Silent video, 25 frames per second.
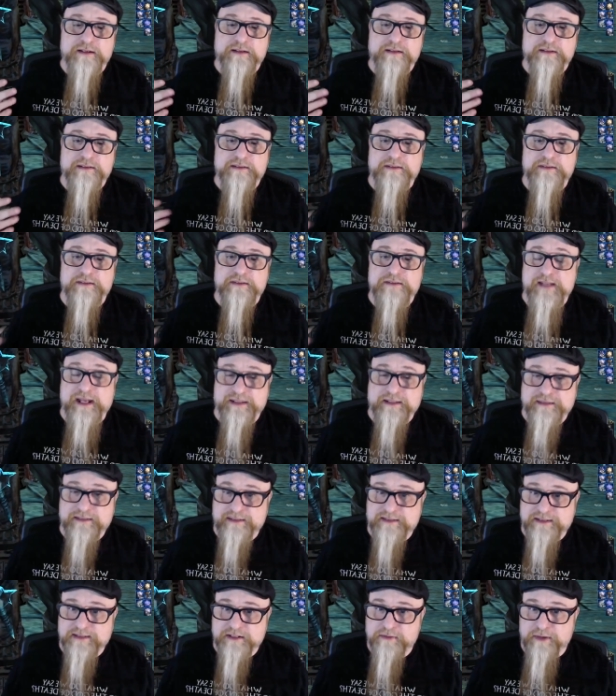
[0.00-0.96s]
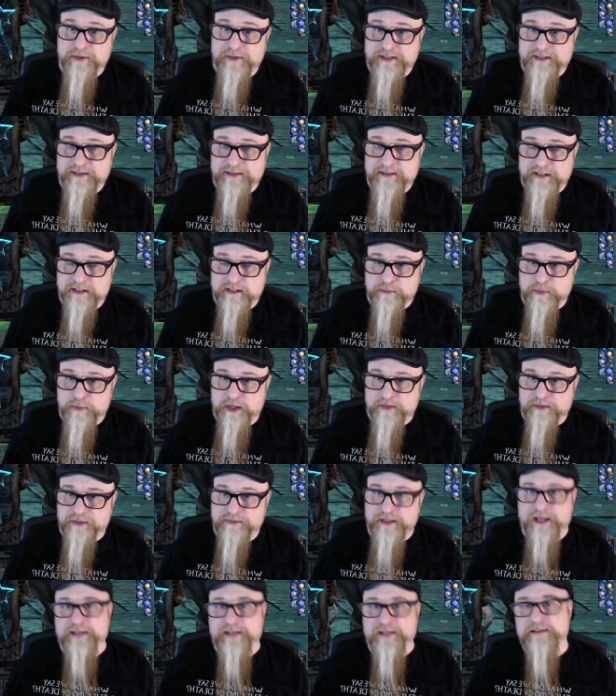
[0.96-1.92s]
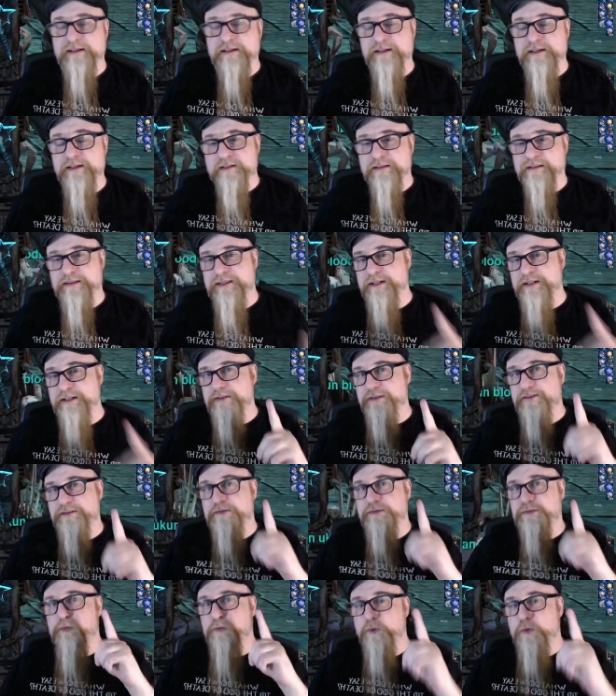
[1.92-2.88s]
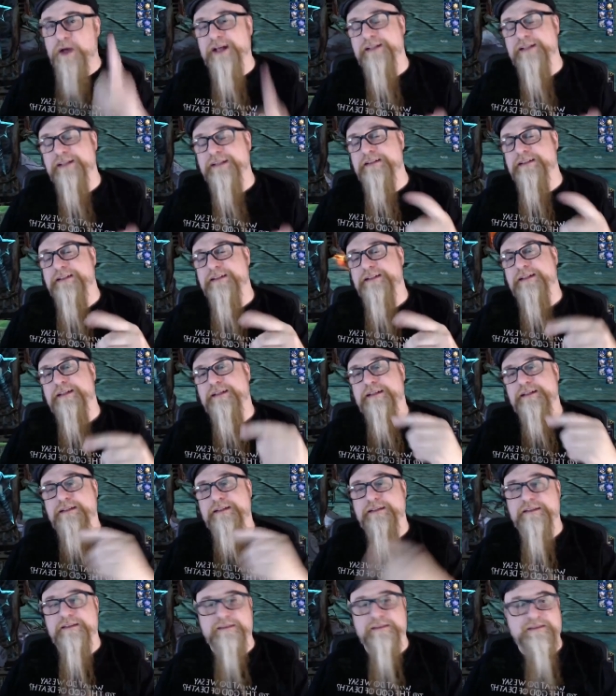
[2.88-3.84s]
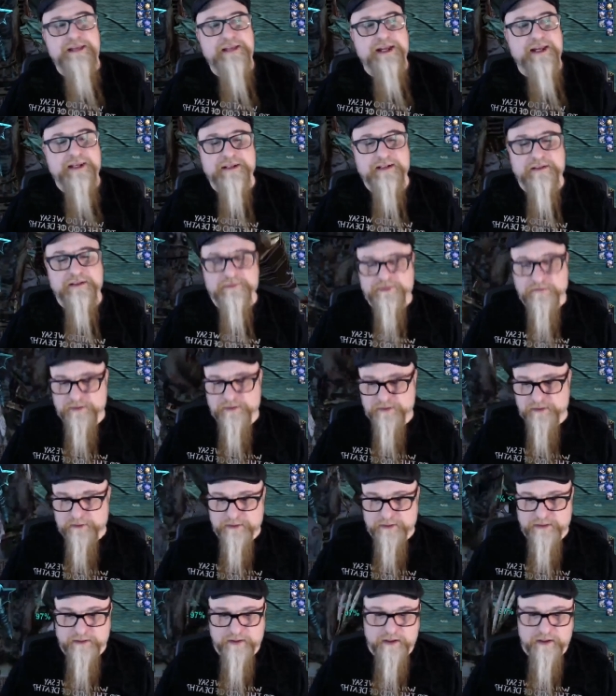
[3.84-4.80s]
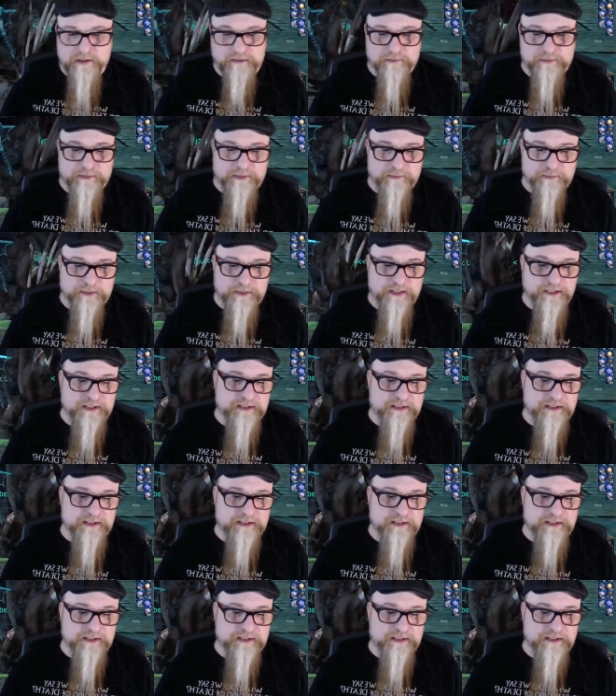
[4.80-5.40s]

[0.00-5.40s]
So that's the great thing about that. There is one negative to it. Oh, I'm getting